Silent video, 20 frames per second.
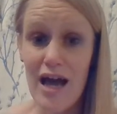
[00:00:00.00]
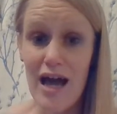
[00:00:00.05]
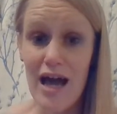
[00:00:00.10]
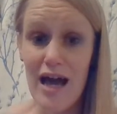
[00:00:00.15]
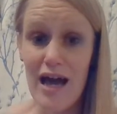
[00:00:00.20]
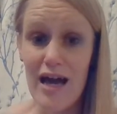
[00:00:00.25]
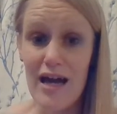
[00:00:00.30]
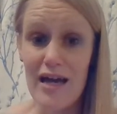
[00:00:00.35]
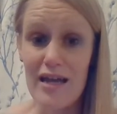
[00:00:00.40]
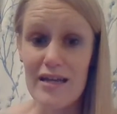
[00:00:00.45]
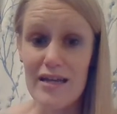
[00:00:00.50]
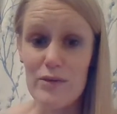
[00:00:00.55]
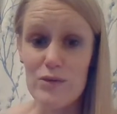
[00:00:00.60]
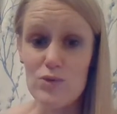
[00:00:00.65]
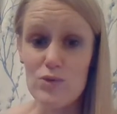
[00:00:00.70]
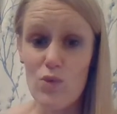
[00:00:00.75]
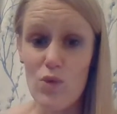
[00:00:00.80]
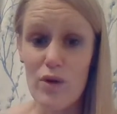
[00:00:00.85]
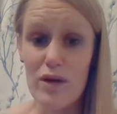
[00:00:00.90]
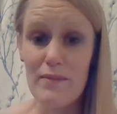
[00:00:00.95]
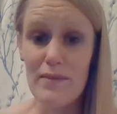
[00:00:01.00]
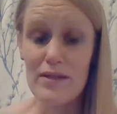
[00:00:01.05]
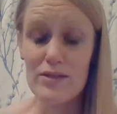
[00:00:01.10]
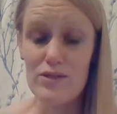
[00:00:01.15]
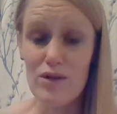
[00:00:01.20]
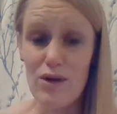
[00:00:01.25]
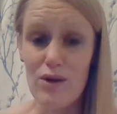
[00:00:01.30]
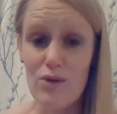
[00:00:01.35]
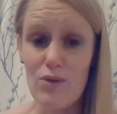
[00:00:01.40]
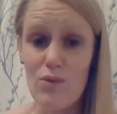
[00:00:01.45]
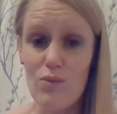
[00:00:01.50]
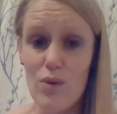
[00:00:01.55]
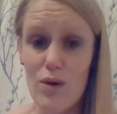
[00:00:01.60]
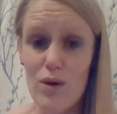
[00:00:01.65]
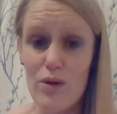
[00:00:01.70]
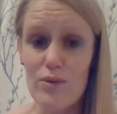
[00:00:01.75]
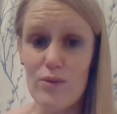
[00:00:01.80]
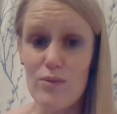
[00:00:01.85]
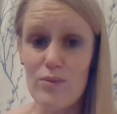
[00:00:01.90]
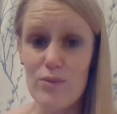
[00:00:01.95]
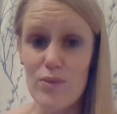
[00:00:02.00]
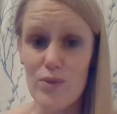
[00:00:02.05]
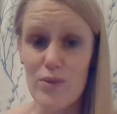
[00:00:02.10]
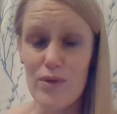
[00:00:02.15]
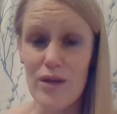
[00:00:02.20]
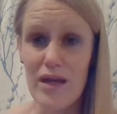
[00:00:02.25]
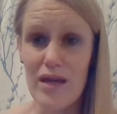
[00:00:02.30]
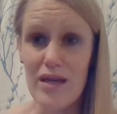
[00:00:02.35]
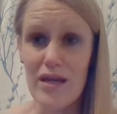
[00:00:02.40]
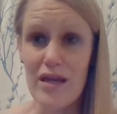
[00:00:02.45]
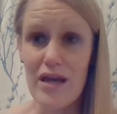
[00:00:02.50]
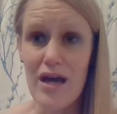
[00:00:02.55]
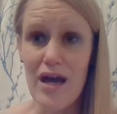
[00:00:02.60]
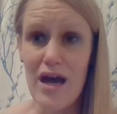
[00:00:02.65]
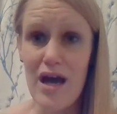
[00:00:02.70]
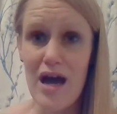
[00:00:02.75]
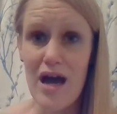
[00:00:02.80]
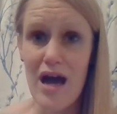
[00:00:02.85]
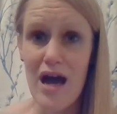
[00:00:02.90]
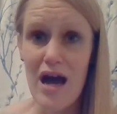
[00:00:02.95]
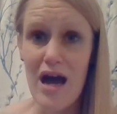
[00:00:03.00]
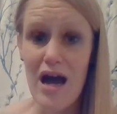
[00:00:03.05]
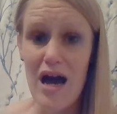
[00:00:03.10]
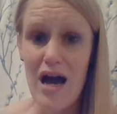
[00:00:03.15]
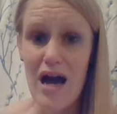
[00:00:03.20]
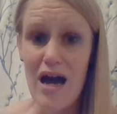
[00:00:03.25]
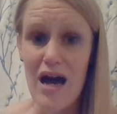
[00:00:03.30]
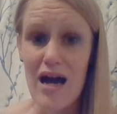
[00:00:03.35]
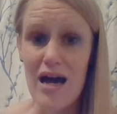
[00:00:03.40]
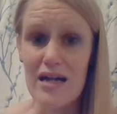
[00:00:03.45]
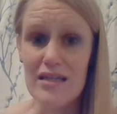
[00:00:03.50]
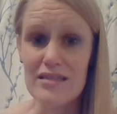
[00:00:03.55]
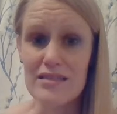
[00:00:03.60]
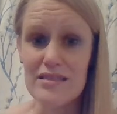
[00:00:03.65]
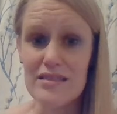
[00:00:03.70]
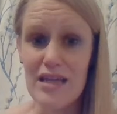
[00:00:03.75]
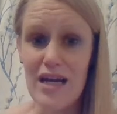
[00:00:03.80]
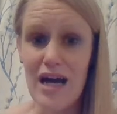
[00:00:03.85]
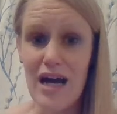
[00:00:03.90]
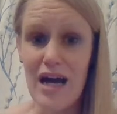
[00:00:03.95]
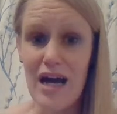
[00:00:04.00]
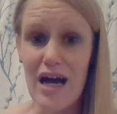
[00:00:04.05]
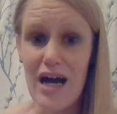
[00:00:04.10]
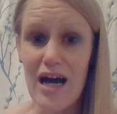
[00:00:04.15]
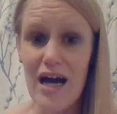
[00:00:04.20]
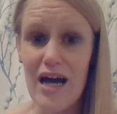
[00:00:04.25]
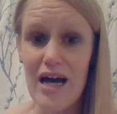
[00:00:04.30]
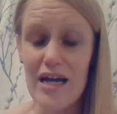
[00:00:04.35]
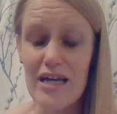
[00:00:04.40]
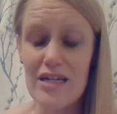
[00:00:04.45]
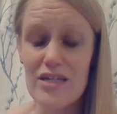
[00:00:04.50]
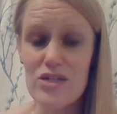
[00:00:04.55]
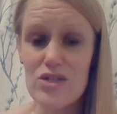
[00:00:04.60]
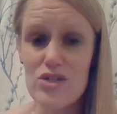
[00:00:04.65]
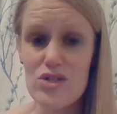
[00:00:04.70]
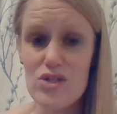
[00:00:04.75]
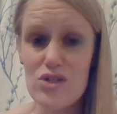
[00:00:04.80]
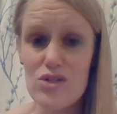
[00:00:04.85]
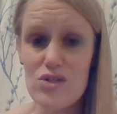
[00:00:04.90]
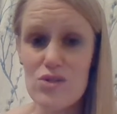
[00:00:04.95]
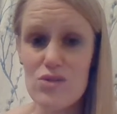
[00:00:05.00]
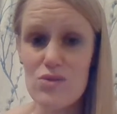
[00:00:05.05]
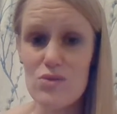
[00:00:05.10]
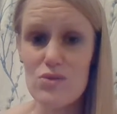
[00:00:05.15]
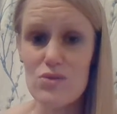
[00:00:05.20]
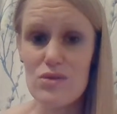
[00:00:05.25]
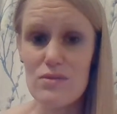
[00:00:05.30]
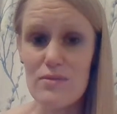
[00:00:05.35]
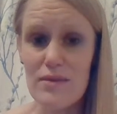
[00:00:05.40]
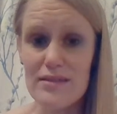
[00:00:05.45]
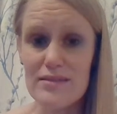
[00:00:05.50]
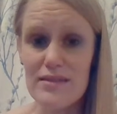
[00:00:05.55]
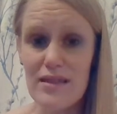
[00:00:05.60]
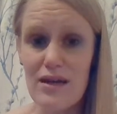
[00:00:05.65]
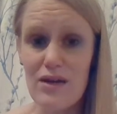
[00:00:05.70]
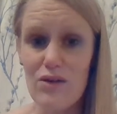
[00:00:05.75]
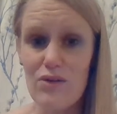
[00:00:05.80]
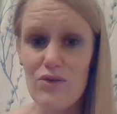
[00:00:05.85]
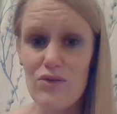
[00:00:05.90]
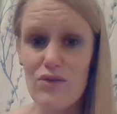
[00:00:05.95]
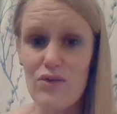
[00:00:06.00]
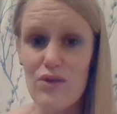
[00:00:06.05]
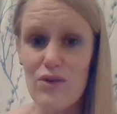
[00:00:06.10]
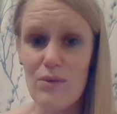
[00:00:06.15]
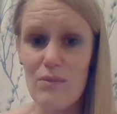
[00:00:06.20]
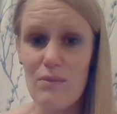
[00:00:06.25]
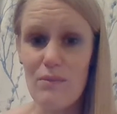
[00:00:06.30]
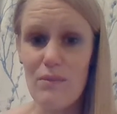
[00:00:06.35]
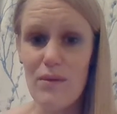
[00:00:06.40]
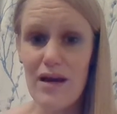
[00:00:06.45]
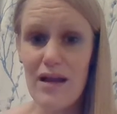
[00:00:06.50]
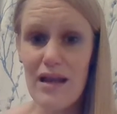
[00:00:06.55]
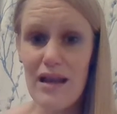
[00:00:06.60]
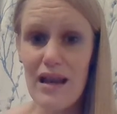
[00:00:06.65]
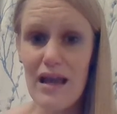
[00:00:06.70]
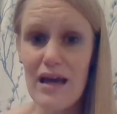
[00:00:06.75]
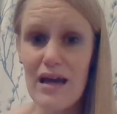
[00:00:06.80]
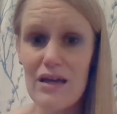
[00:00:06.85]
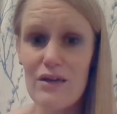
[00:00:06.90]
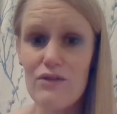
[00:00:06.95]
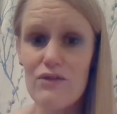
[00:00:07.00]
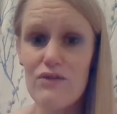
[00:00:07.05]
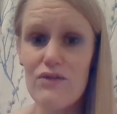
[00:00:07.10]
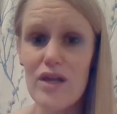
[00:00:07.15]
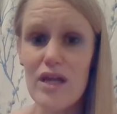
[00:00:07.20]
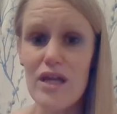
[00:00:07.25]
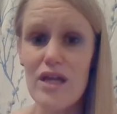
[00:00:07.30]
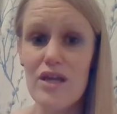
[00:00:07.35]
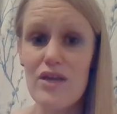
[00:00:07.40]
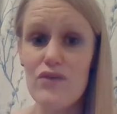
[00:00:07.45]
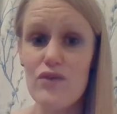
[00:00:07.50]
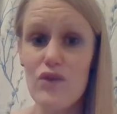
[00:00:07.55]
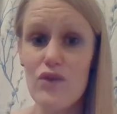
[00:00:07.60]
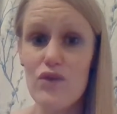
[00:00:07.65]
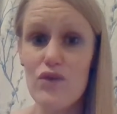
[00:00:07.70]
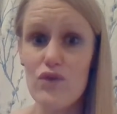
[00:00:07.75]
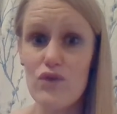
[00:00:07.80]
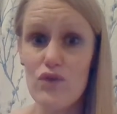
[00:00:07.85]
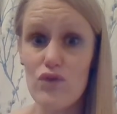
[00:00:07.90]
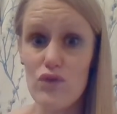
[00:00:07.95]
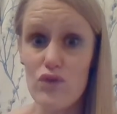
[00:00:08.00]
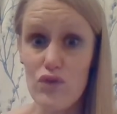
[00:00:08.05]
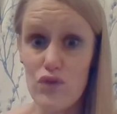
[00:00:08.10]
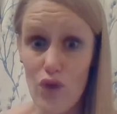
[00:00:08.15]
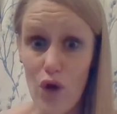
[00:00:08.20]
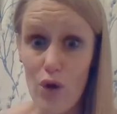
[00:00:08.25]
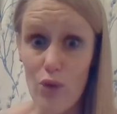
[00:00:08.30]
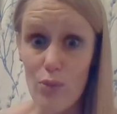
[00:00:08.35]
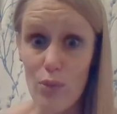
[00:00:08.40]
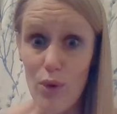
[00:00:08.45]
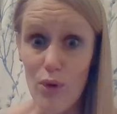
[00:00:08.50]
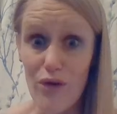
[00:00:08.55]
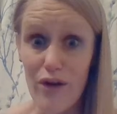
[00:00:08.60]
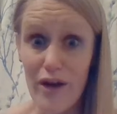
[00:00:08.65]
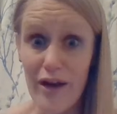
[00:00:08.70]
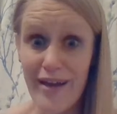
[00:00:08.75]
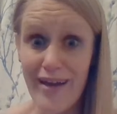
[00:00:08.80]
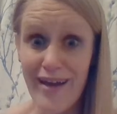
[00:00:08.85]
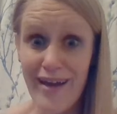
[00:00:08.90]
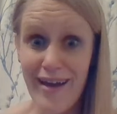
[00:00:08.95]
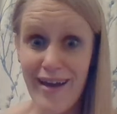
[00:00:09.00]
And I was walking my dog one morning, and I just thought to myself, my life is so boring.